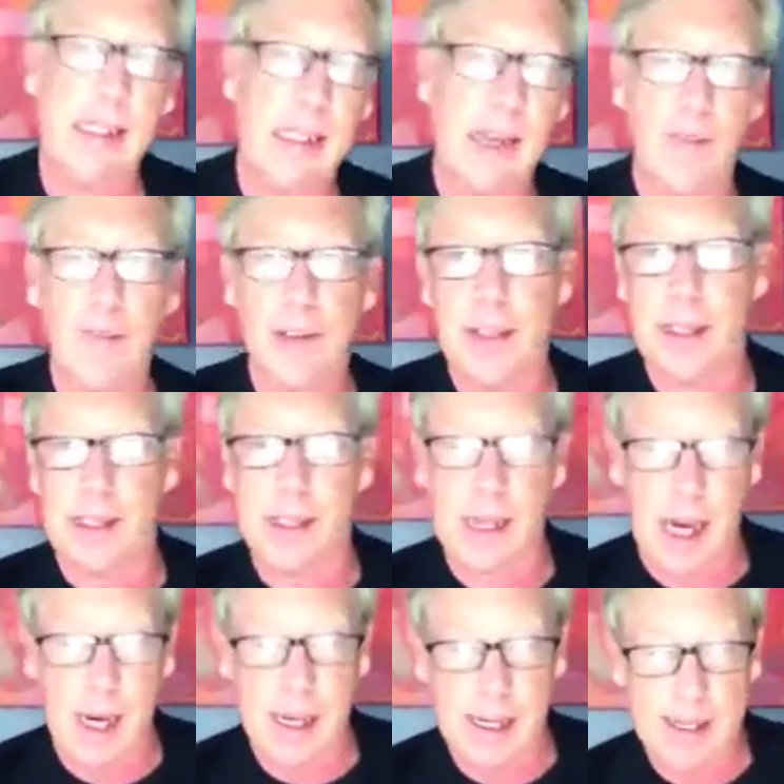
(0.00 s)
70s, and
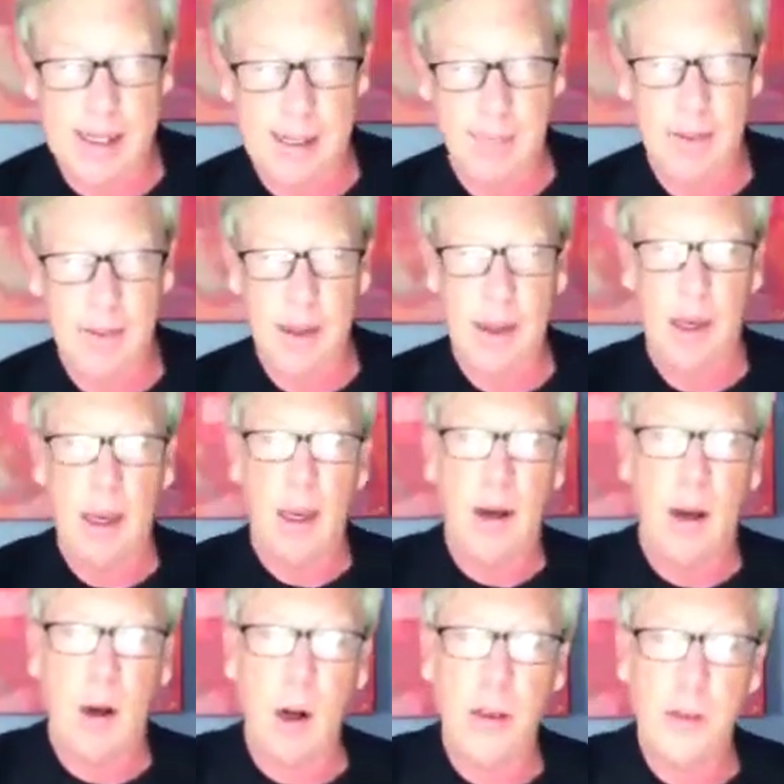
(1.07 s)
80s.
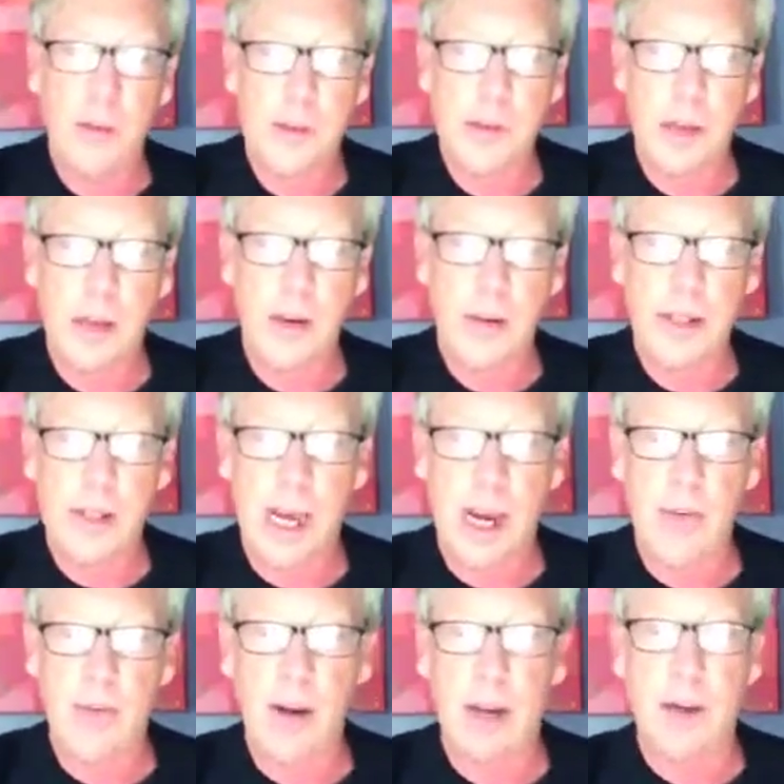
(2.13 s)
All this was under
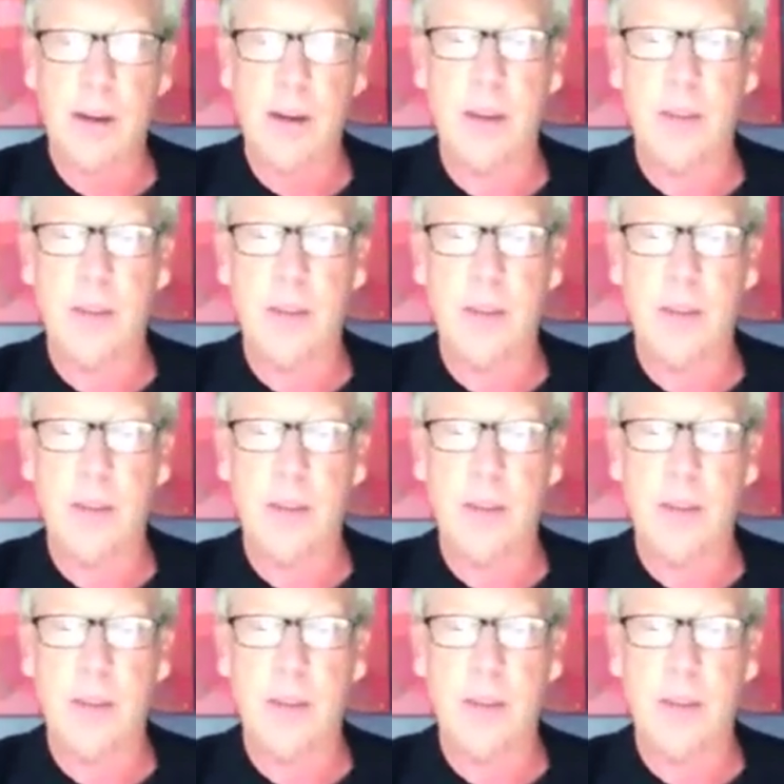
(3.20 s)
state-run